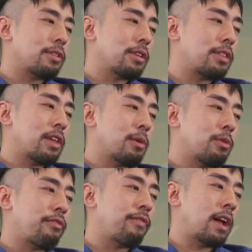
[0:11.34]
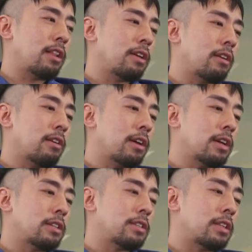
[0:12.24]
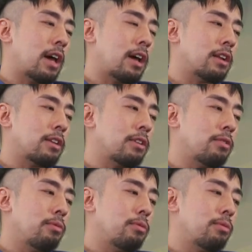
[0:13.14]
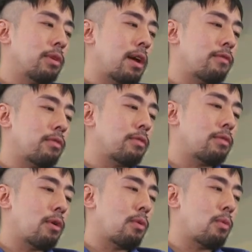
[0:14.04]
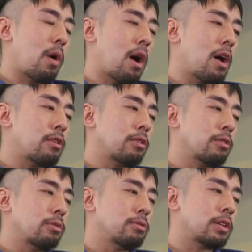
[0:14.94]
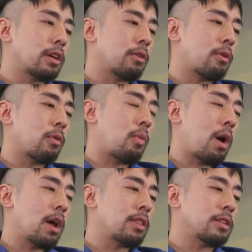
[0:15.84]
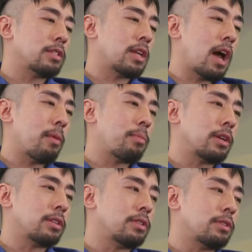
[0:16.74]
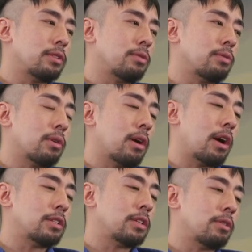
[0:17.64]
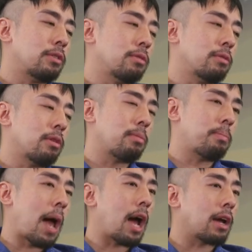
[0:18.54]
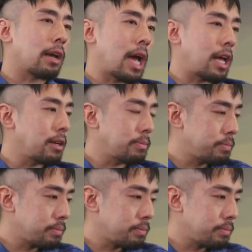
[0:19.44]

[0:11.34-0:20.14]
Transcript: the thing with failure is that you never know why you're losing or why this is happening to you until you look back at it